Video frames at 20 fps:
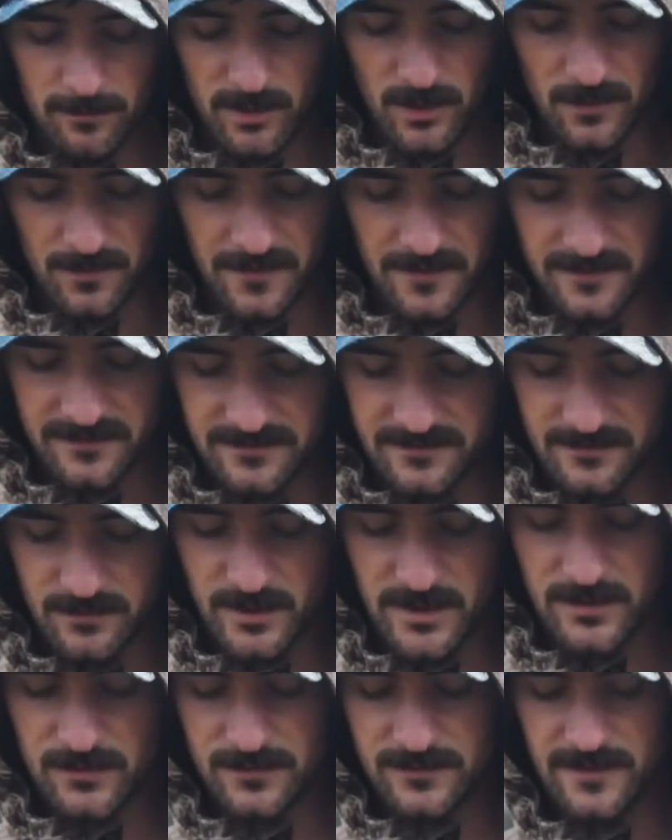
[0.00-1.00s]
built this.
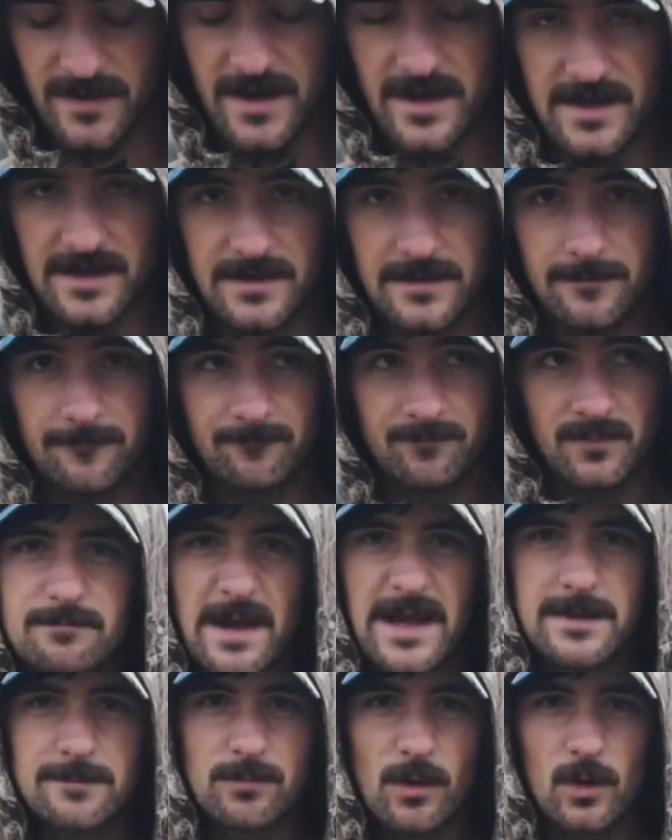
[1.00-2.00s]
We used a
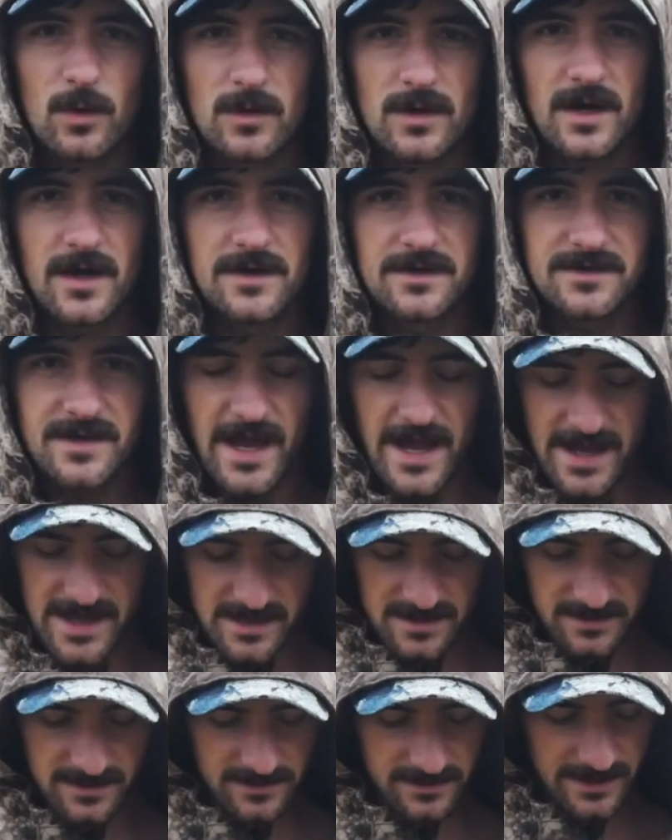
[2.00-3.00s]
paintball gun
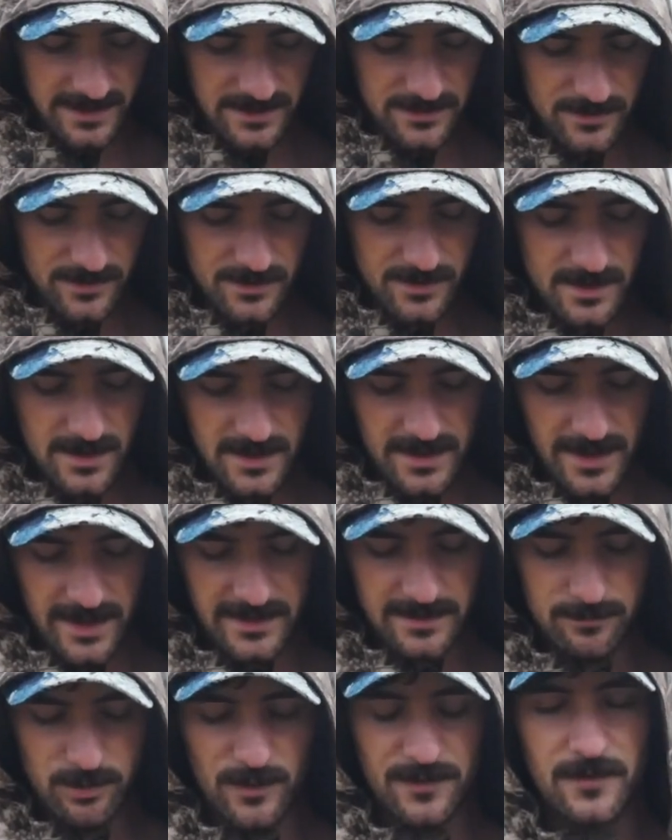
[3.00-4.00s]
tank here,
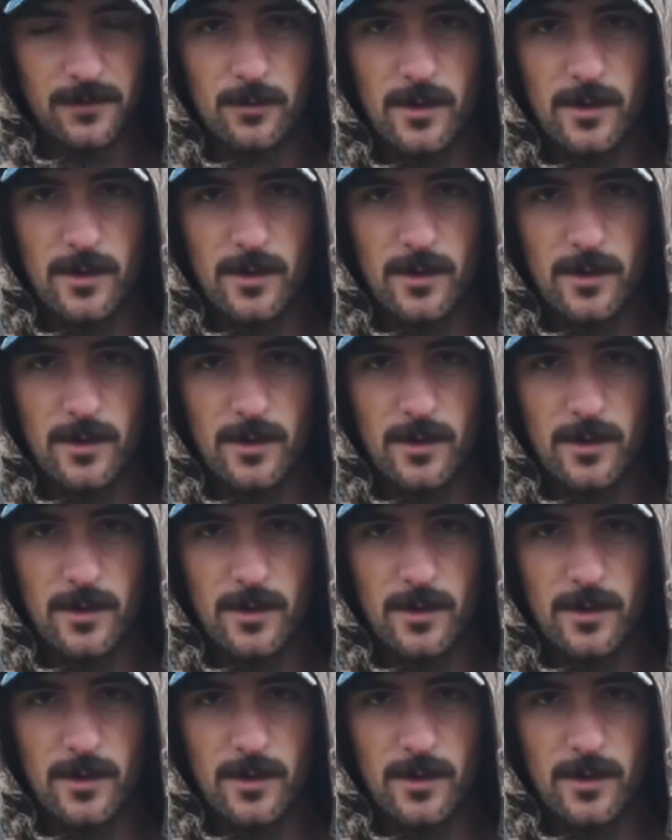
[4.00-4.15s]
and he put the